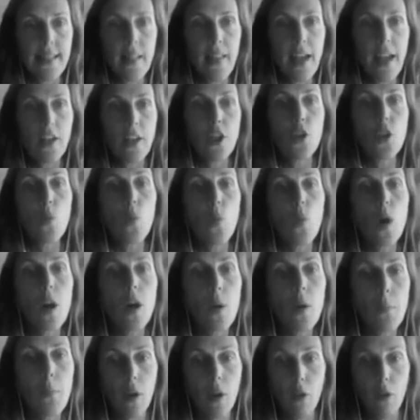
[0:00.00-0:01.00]
that you will
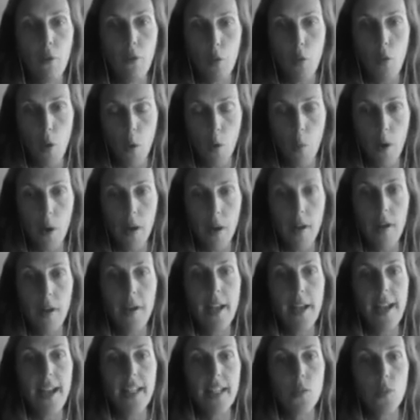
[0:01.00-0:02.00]
pull forward
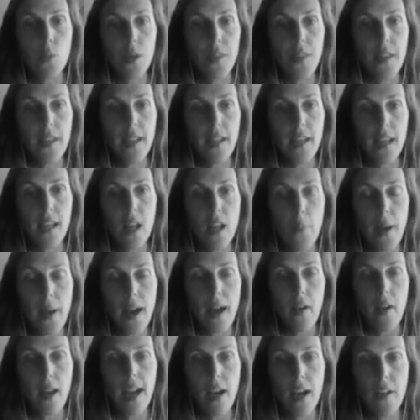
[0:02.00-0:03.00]
as we're thinking
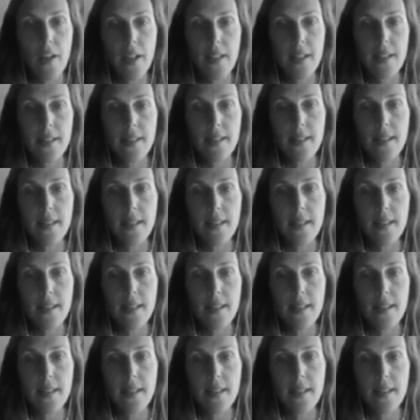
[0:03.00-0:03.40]
about how does